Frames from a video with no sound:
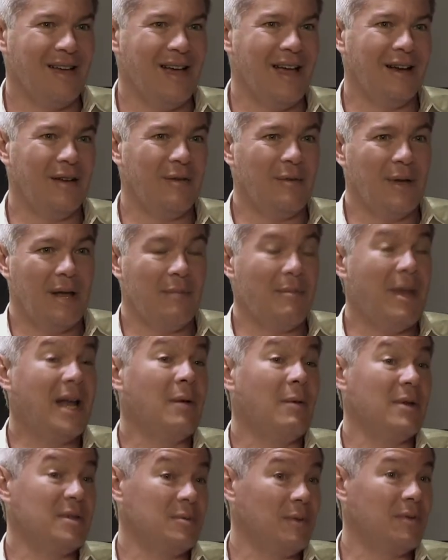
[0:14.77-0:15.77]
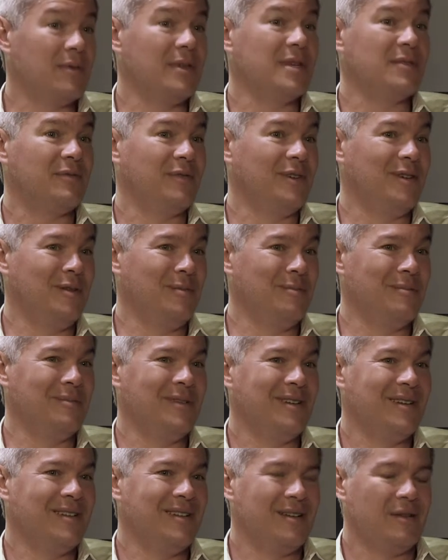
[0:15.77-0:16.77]
And in many ways with this film,
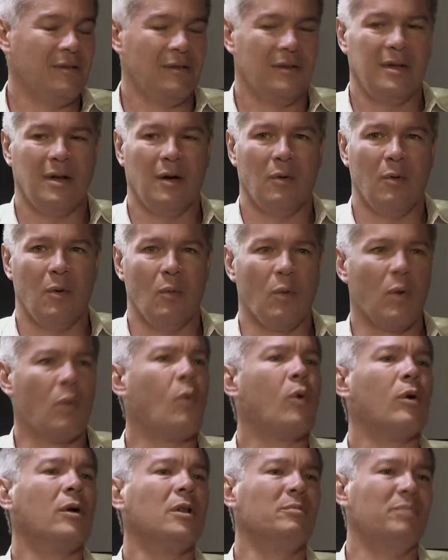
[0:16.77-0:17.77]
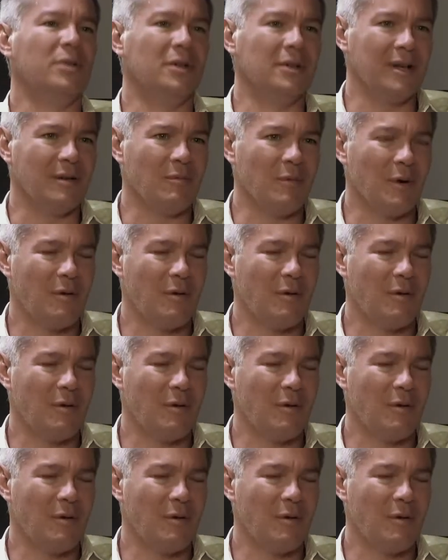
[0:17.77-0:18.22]
we're world building.